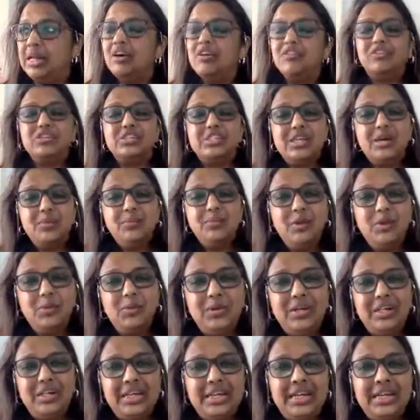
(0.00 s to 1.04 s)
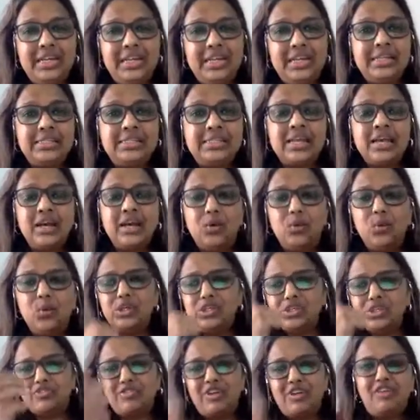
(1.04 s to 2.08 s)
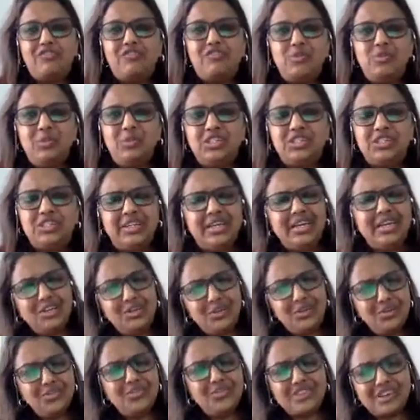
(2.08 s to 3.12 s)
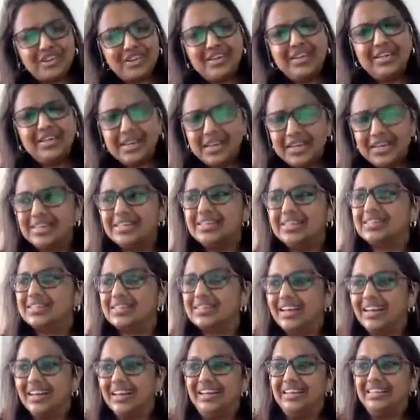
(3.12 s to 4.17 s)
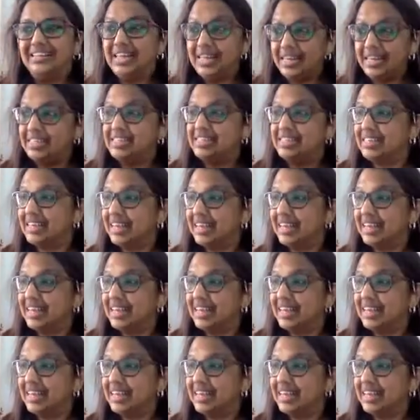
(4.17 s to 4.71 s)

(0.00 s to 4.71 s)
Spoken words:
For some people, it is words of affirmation. Hey, you look very nice. That is,